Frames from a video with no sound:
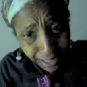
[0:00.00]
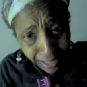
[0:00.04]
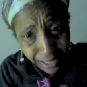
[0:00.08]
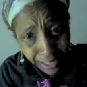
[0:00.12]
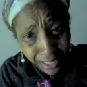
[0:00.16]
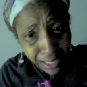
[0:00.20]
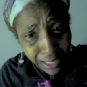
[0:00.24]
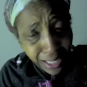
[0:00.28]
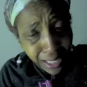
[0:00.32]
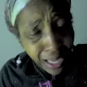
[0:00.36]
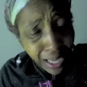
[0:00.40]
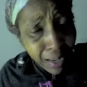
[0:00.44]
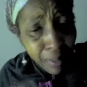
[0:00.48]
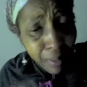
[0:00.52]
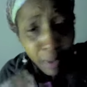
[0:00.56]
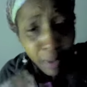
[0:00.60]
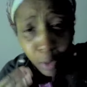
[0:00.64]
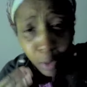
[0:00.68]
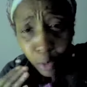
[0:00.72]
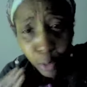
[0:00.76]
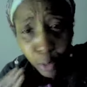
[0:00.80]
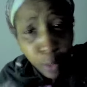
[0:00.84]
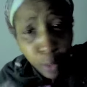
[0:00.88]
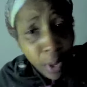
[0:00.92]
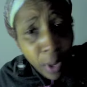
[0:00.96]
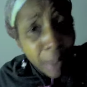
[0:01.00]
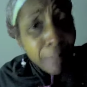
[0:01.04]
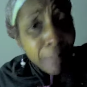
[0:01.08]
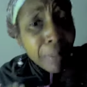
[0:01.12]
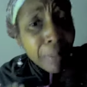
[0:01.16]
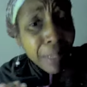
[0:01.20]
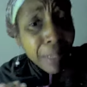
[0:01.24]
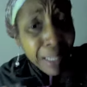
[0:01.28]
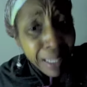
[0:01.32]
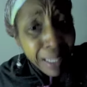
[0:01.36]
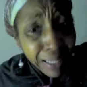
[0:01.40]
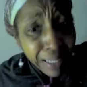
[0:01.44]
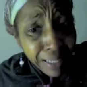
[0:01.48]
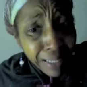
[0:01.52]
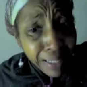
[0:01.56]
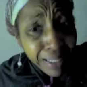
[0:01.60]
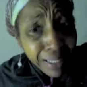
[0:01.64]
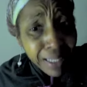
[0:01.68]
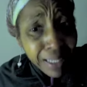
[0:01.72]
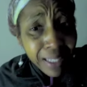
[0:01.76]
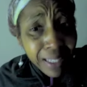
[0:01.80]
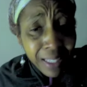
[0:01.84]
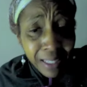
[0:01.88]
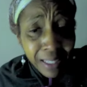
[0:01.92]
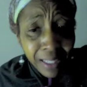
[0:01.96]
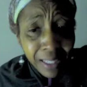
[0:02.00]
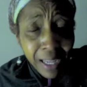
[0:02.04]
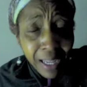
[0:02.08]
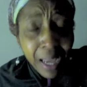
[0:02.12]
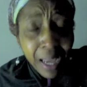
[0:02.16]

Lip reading: and although I blended it